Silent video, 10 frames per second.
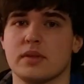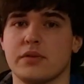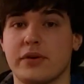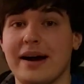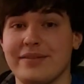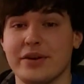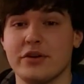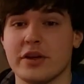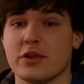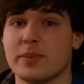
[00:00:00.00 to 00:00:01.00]
The 5
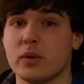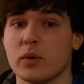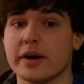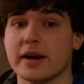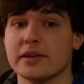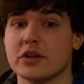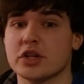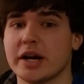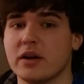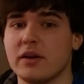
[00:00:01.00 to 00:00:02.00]
years I spent working on this
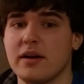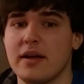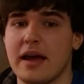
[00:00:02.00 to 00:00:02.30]
channel